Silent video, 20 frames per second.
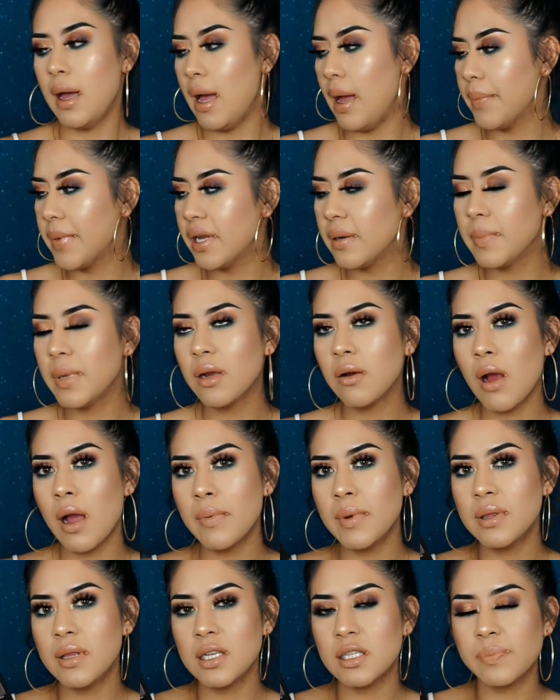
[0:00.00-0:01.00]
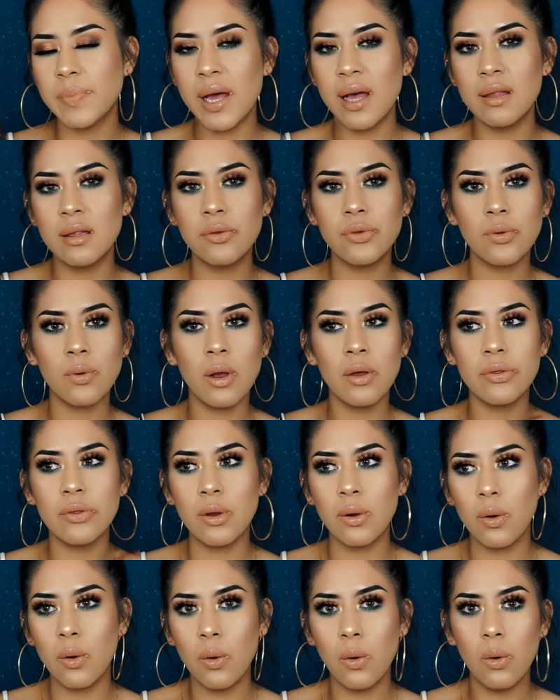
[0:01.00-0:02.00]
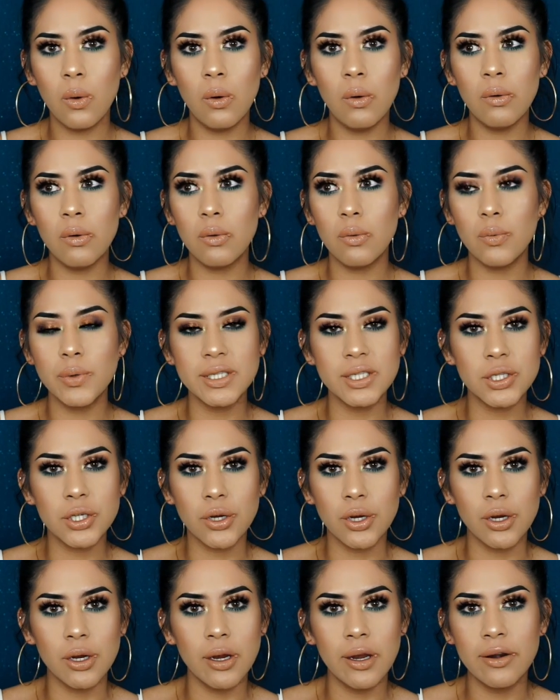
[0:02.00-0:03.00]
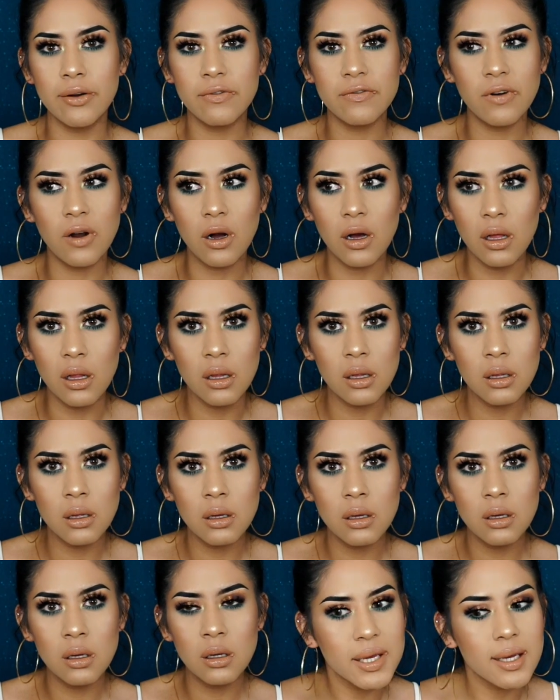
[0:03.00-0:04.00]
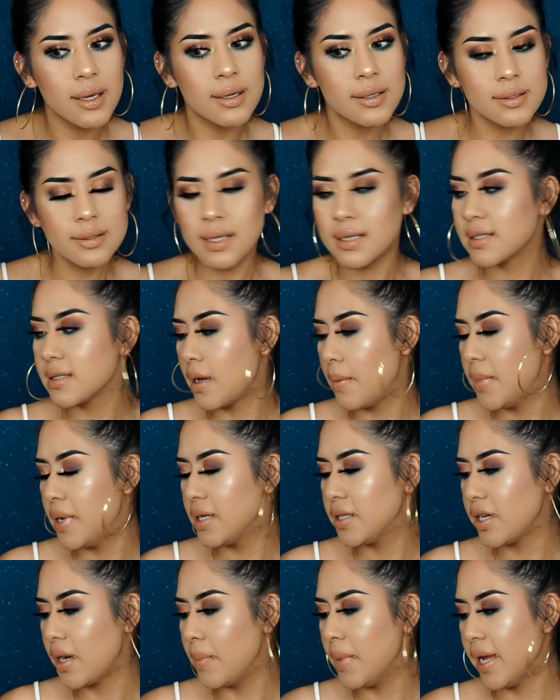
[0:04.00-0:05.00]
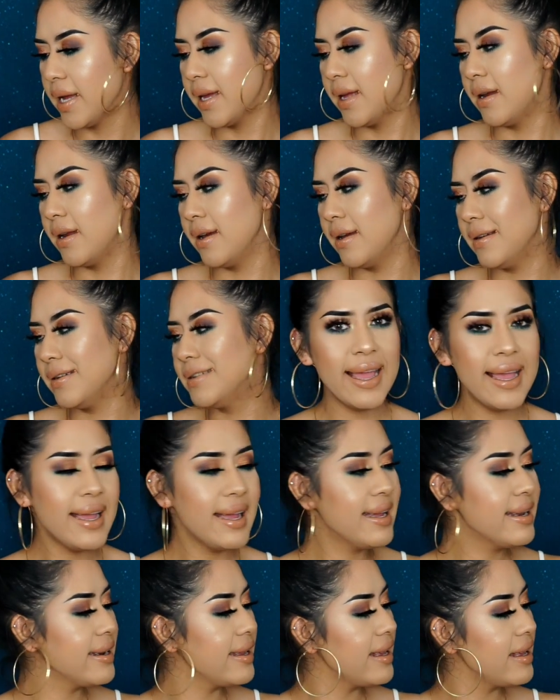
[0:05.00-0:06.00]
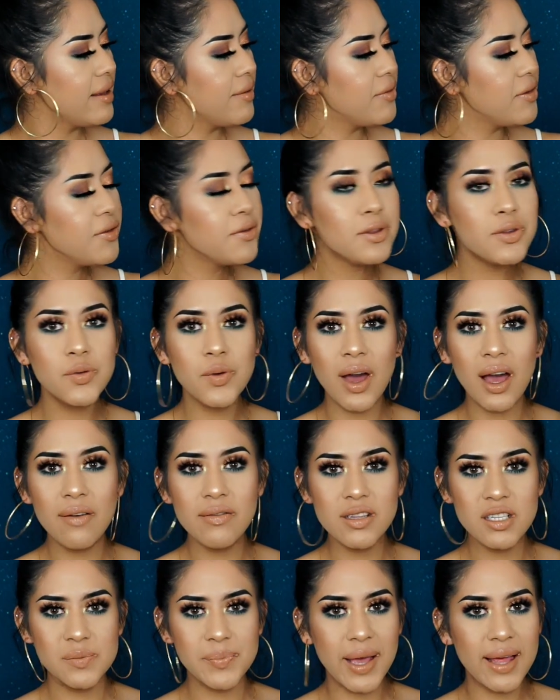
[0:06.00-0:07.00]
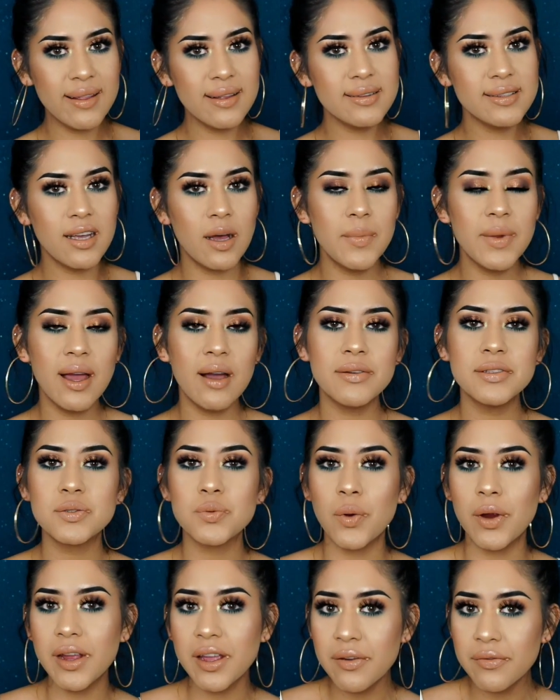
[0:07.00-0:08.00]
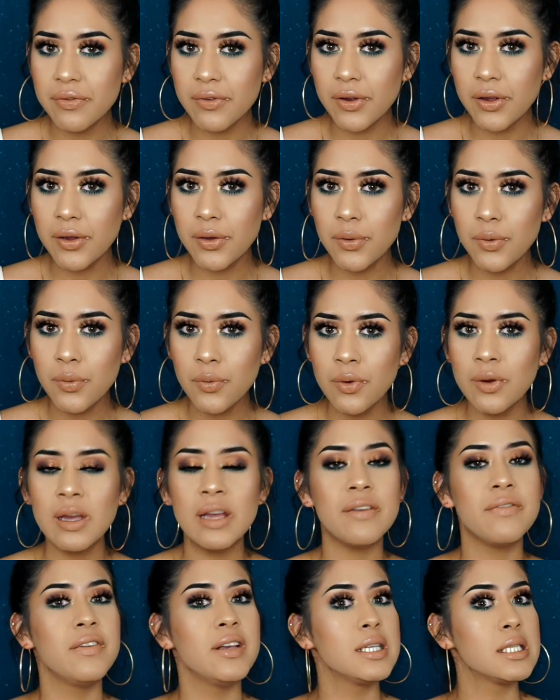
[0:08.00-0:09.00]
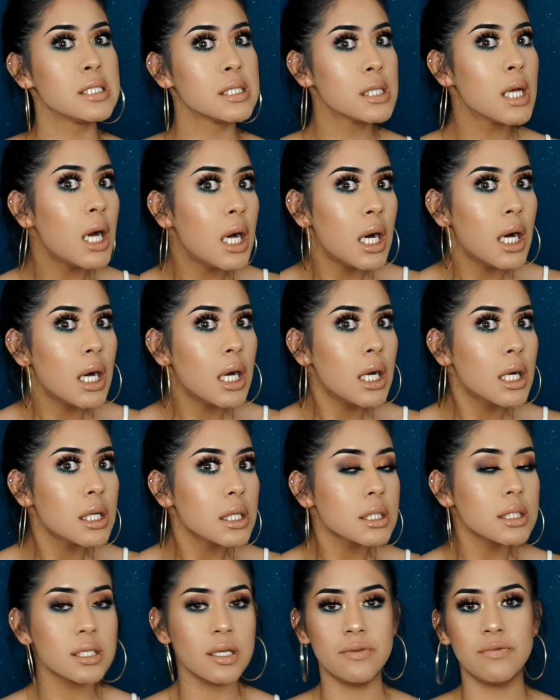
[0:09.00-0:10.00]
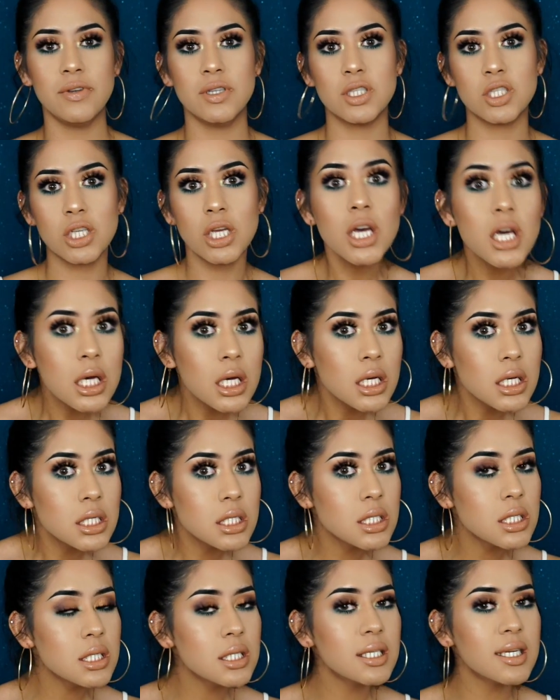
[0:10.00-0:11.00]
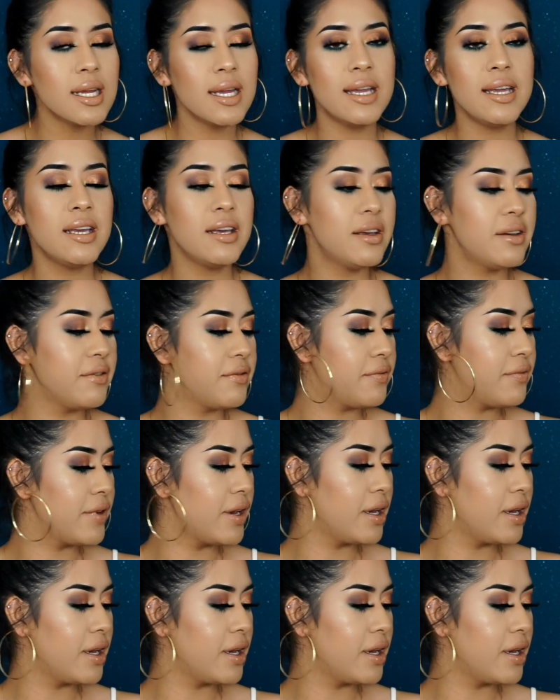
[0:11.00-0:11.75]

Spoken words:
I'm gonna be grabbing this palette throughout the whole winter and fall because that's how much I'm liking it. And if you do have this palette, tell me how it's working for you, if it sucks, if it's good, if